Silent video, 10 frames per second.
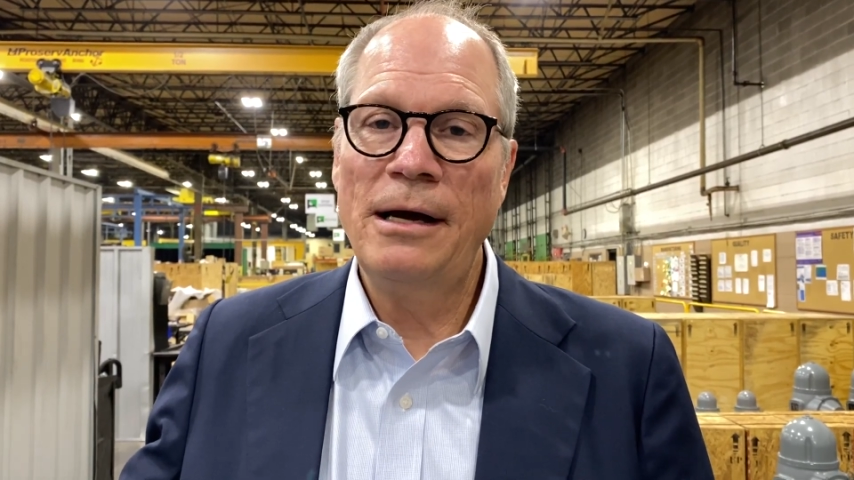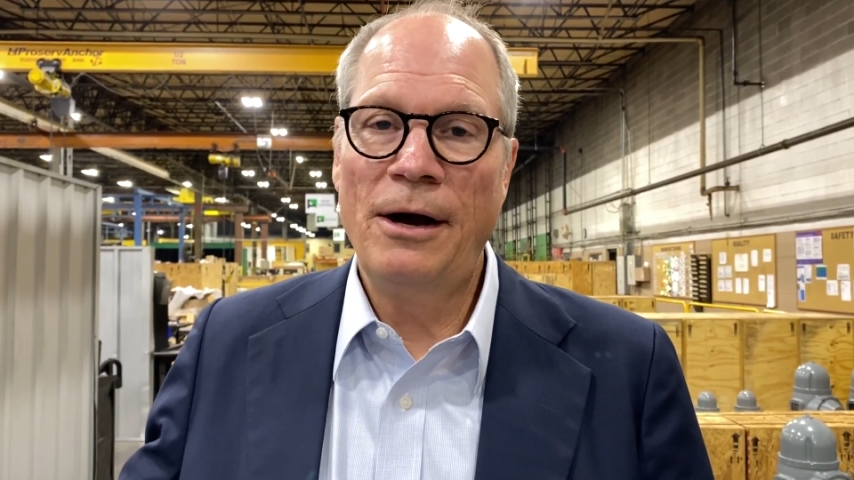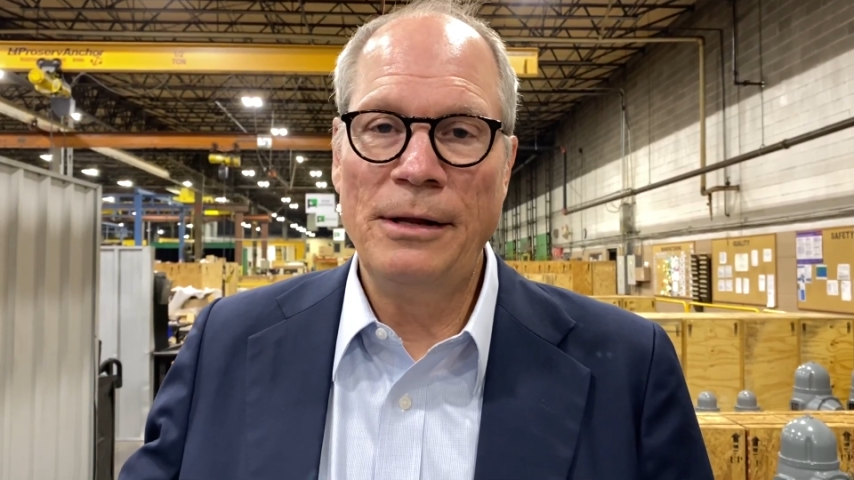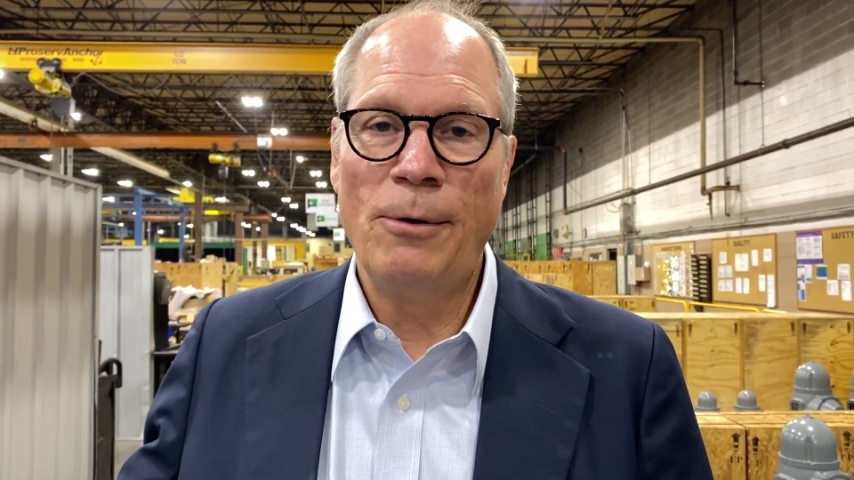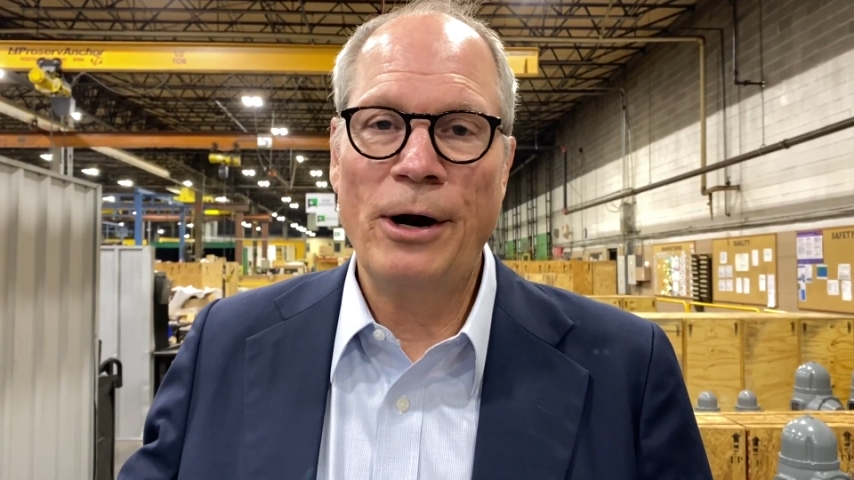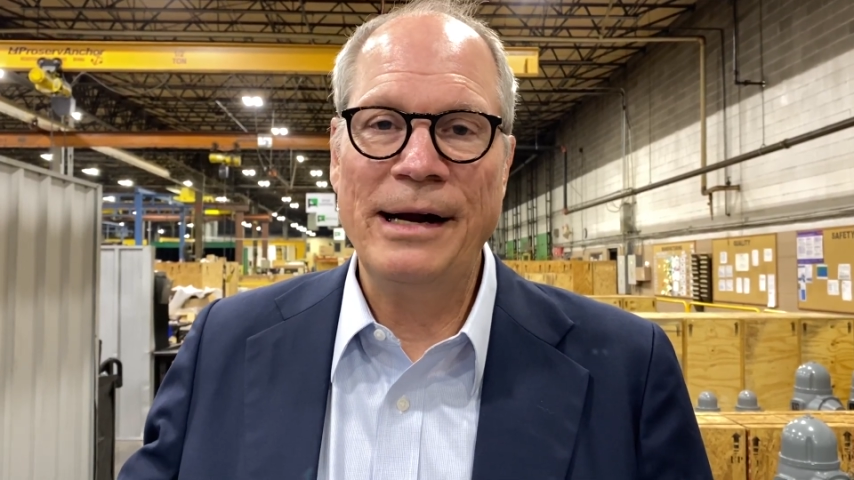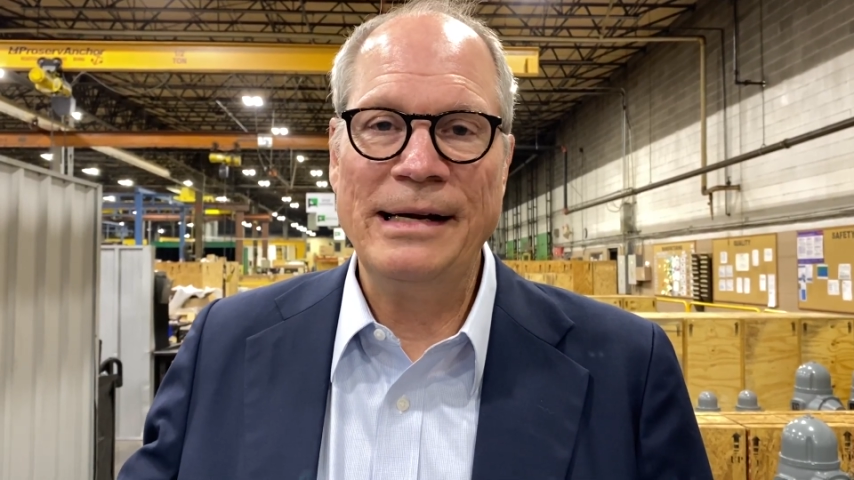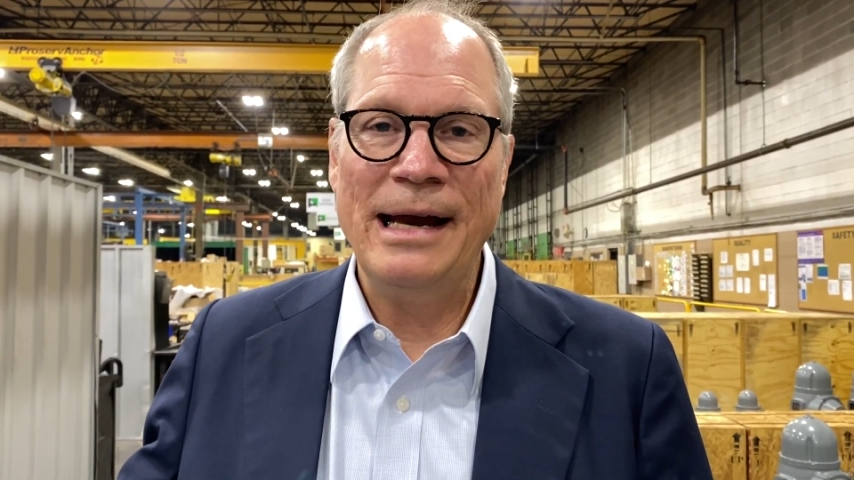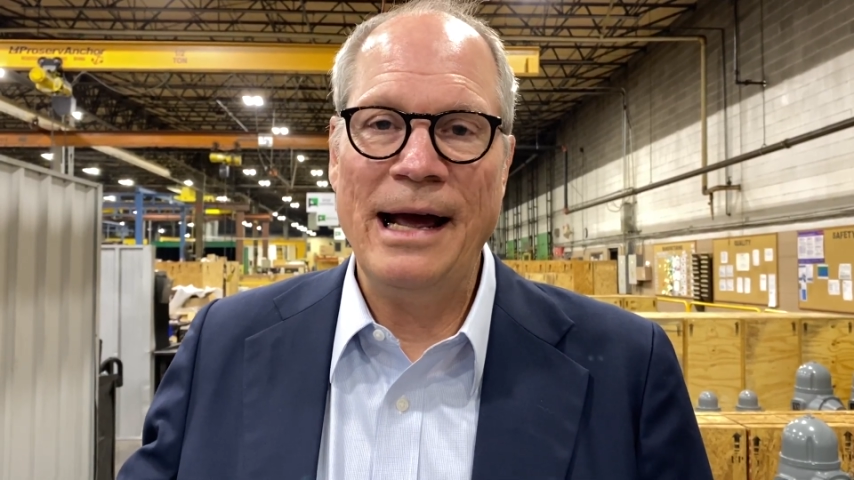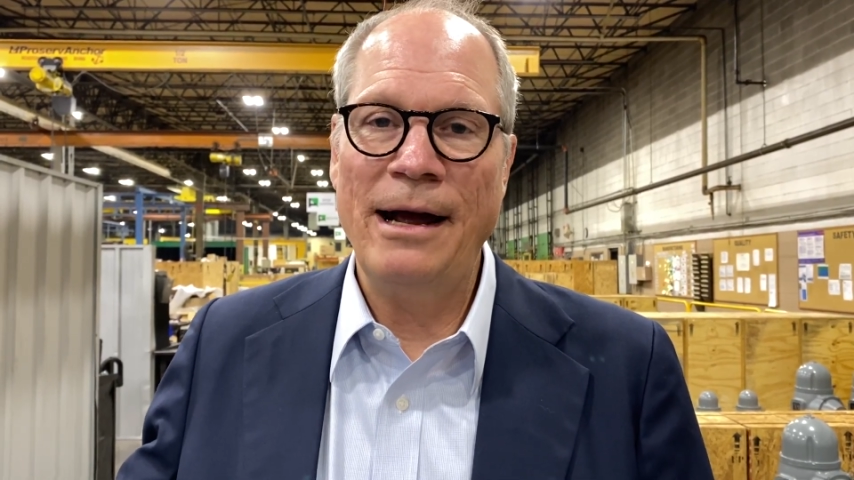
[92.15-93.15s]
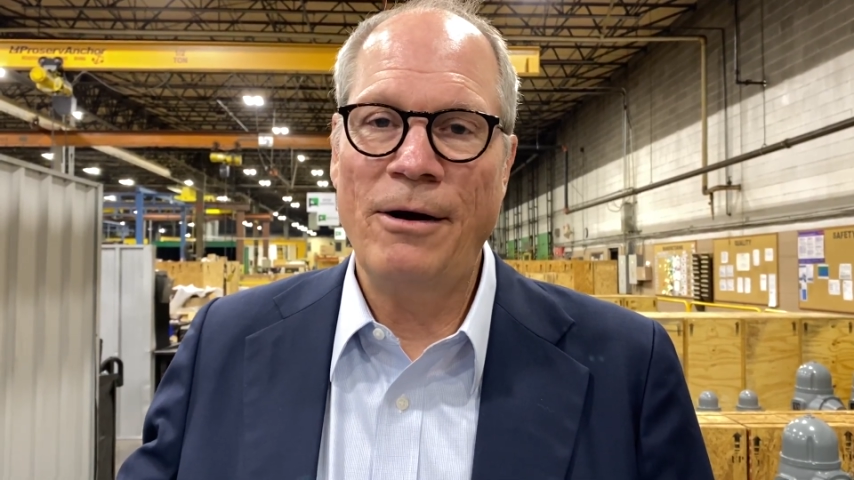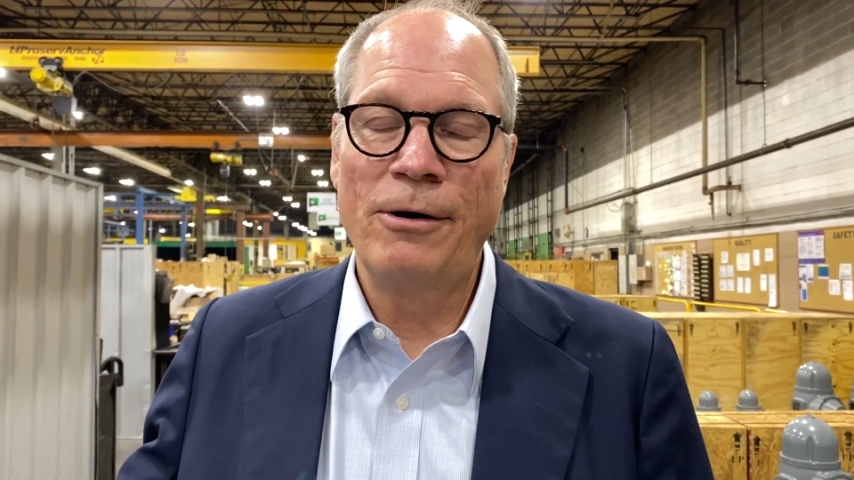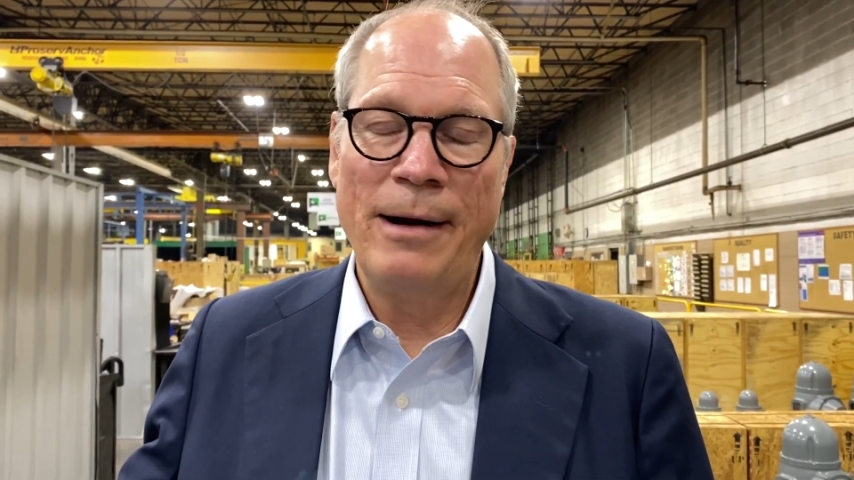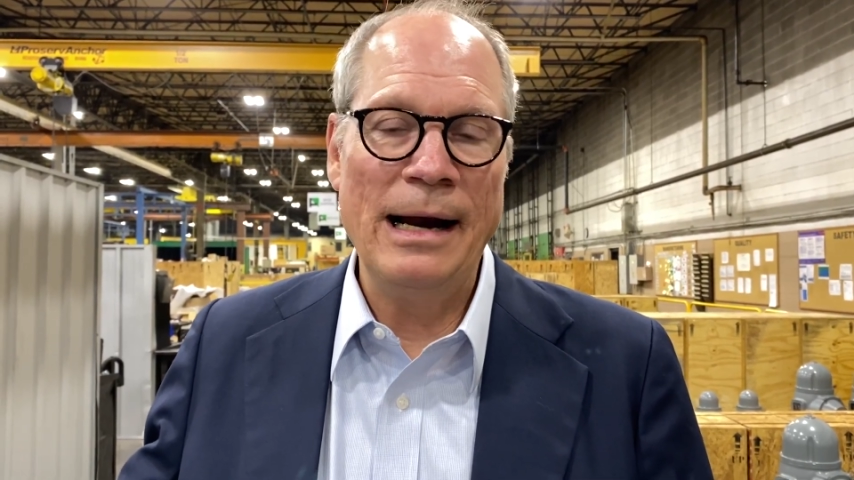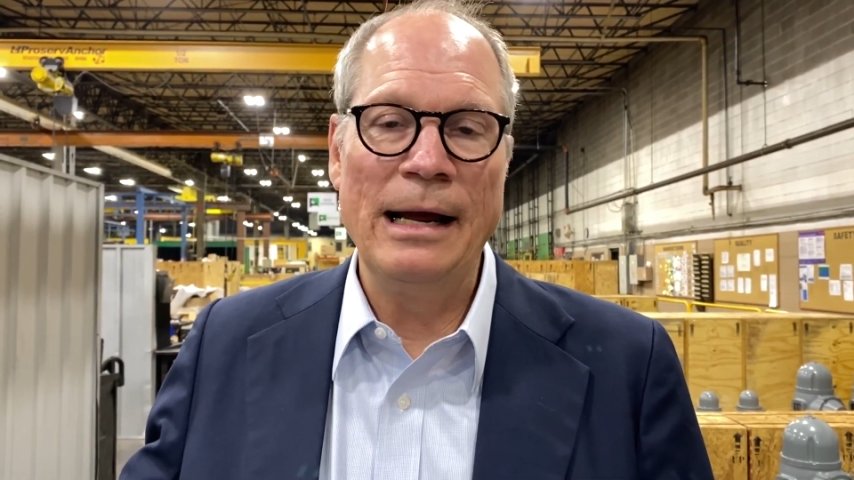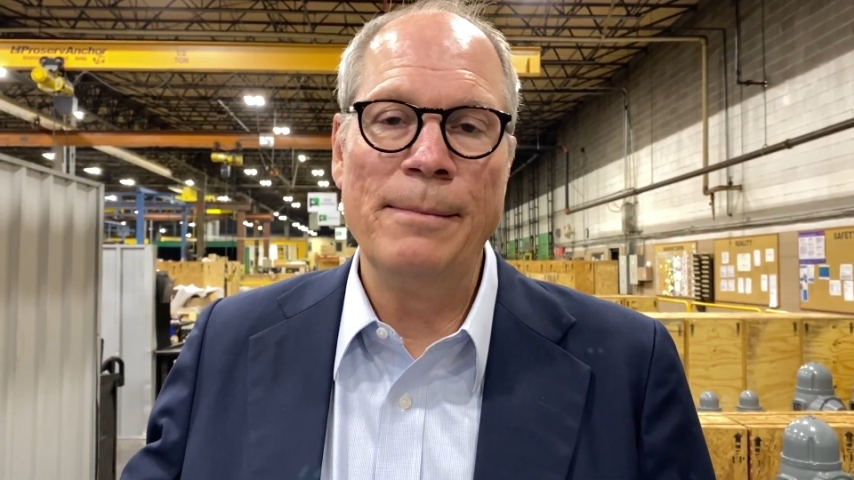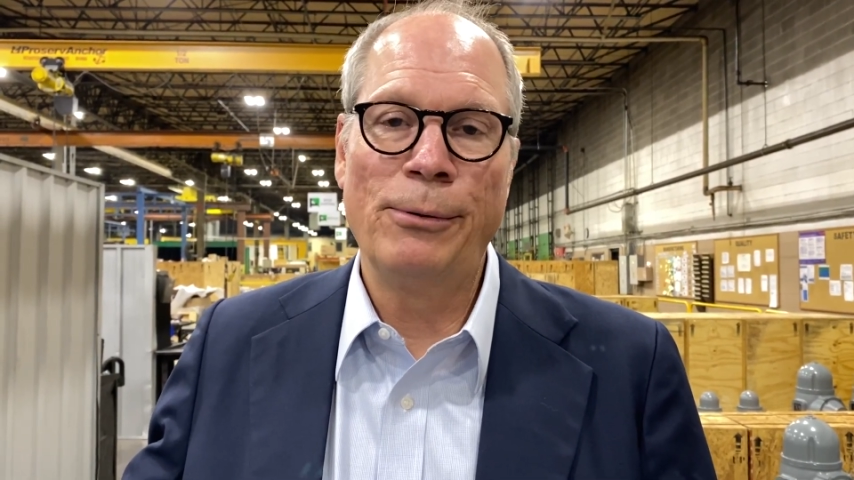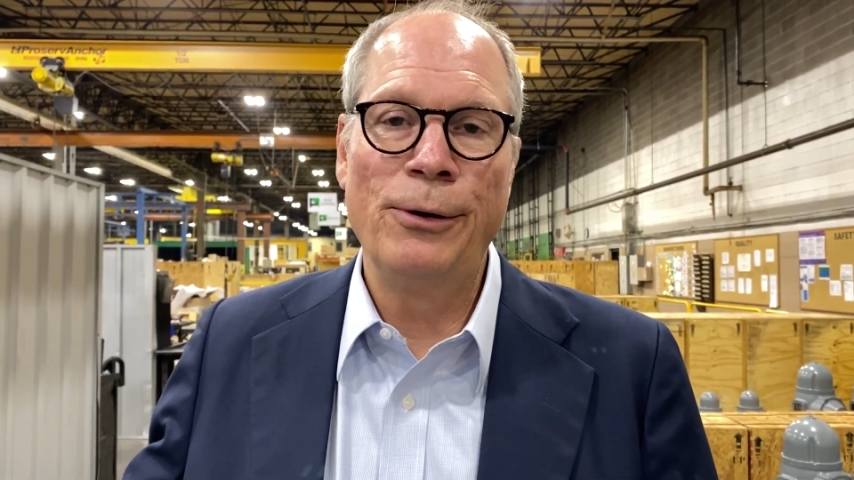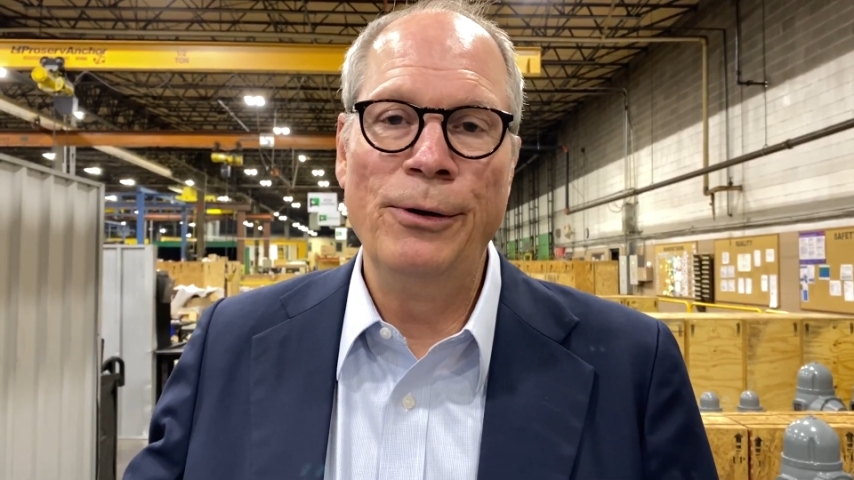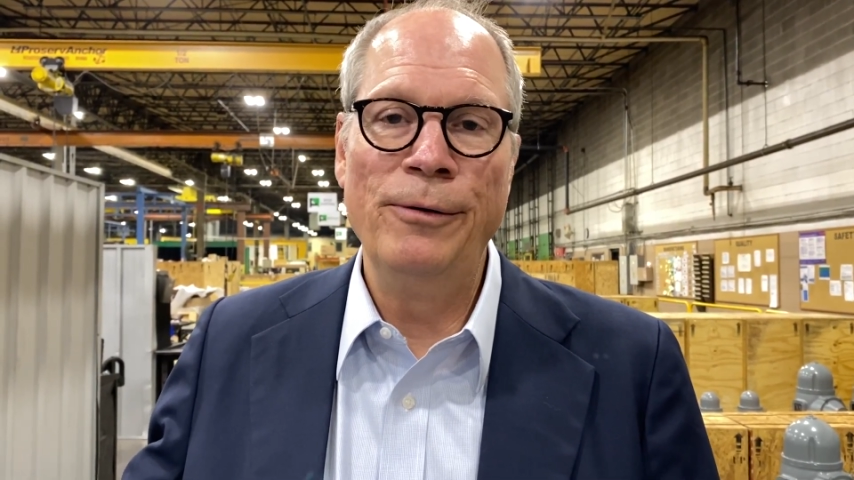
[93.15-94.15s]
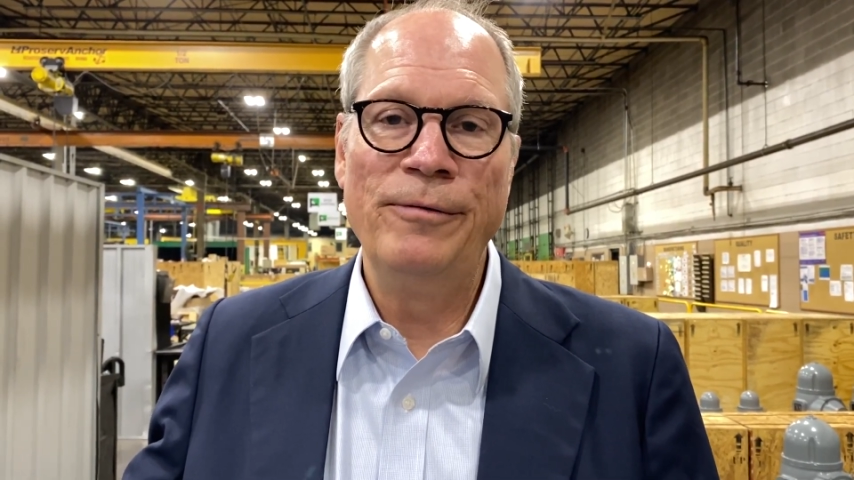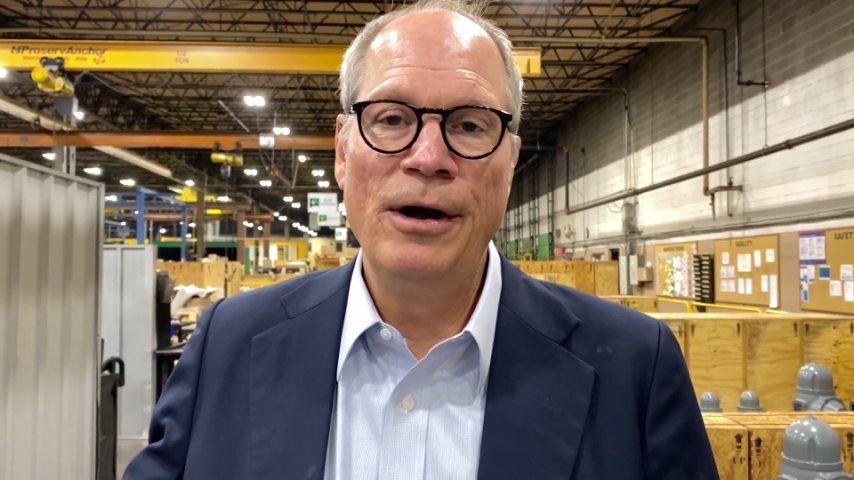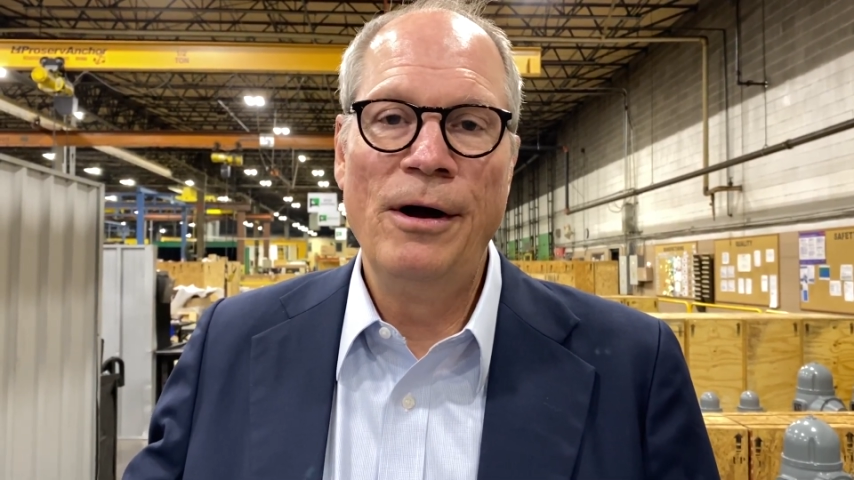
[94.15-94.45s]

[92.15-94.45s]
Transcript: on the market today are greatly improved